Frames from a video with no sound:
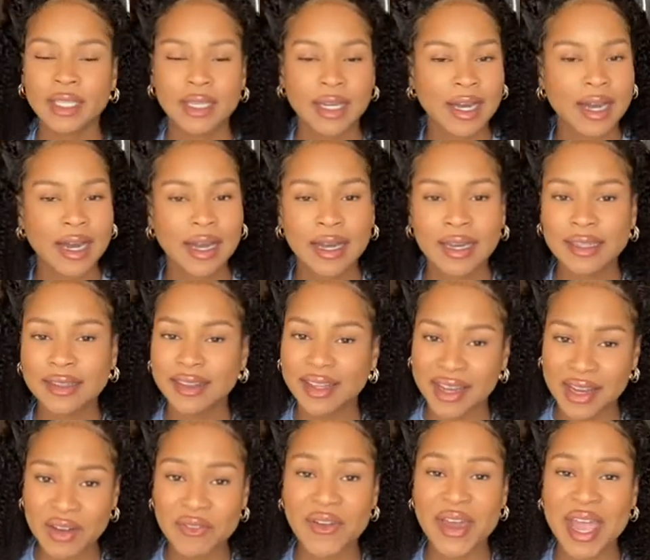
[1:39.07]
I
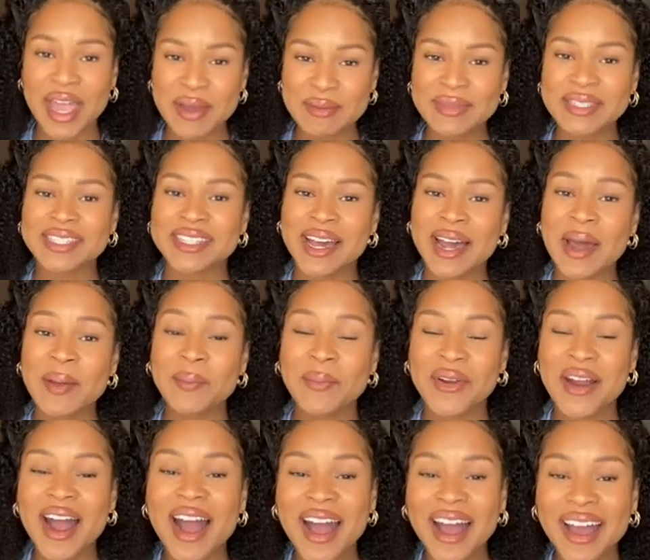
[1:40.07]
love Amazon
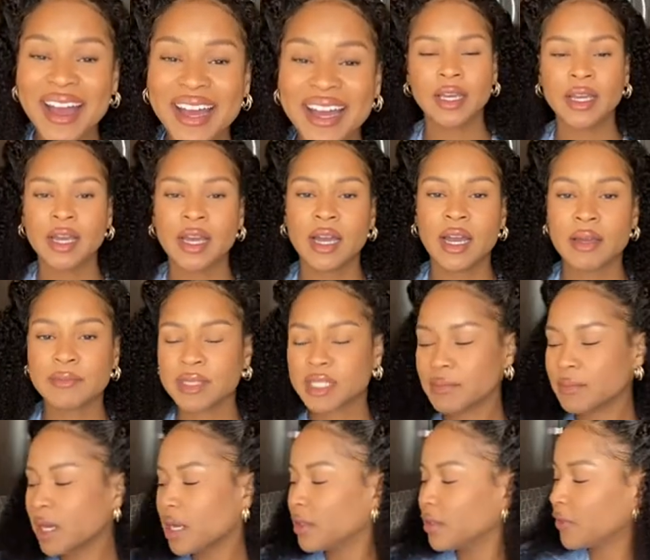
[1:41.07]
Prime. Um, some
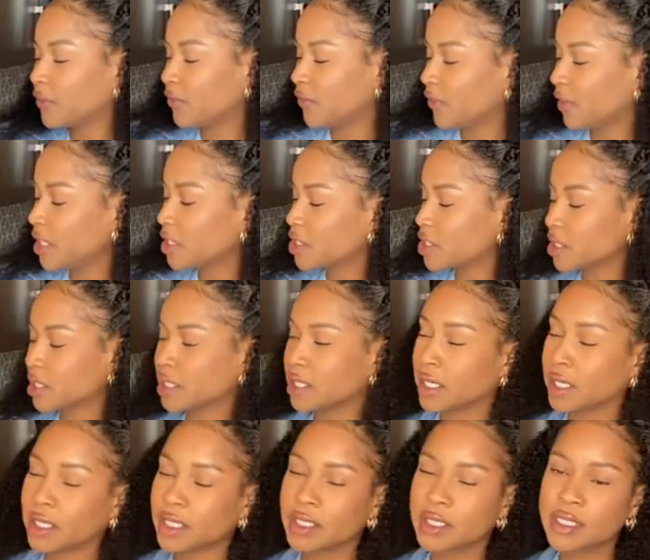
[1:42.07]
other
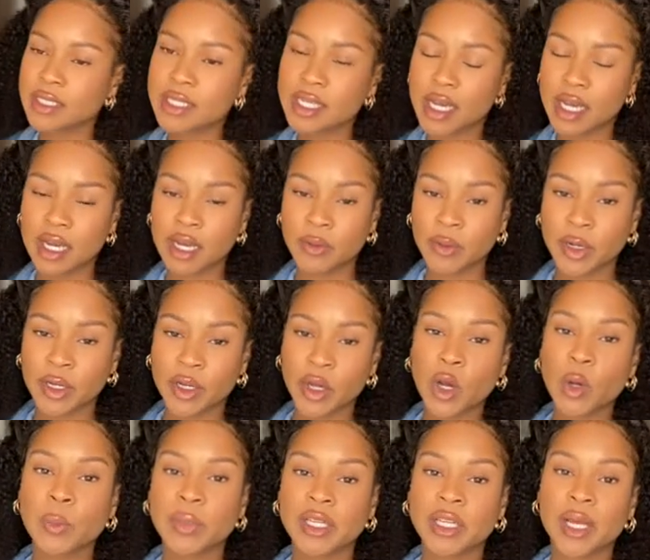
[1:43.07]
features, uh, we're gonna
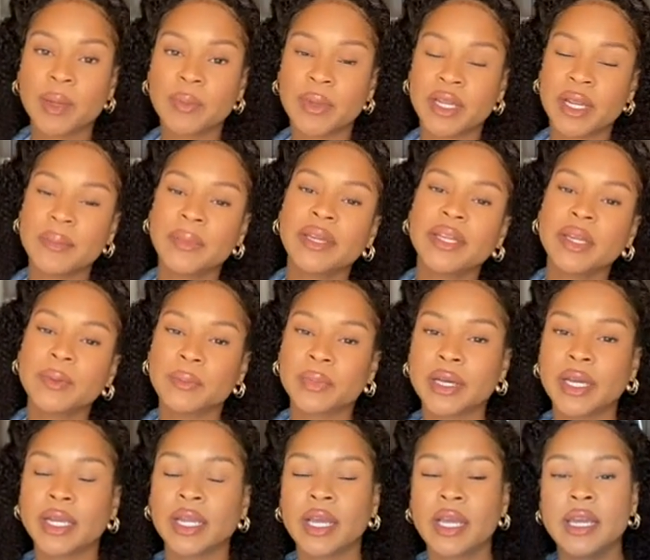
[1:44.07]
open it up in a minute,
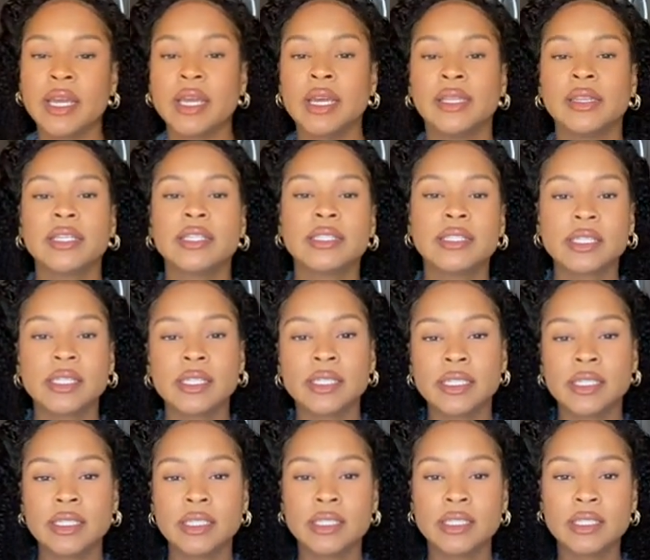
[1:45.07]
but this
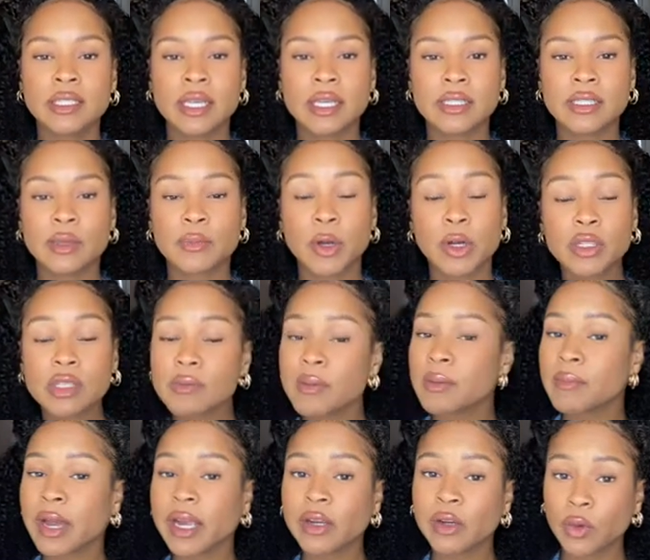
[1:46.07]
is supposed to be
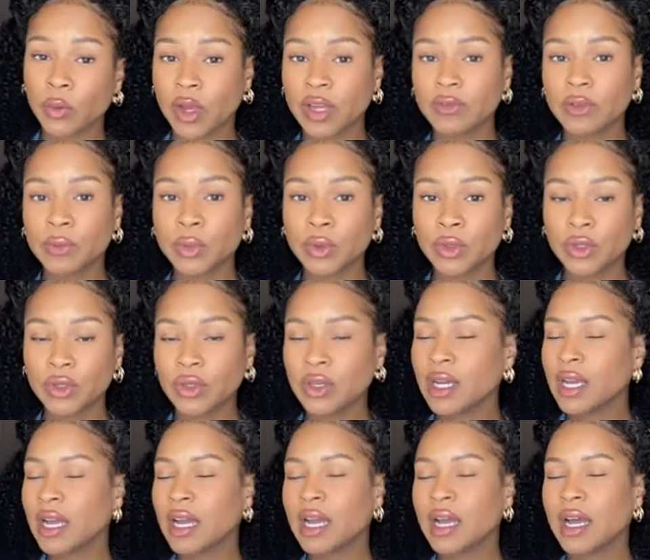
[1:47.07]
microwavable.
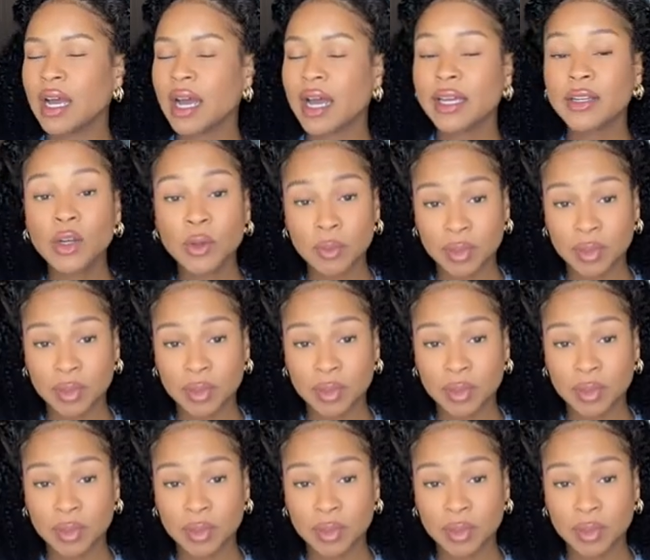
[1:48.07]
I don't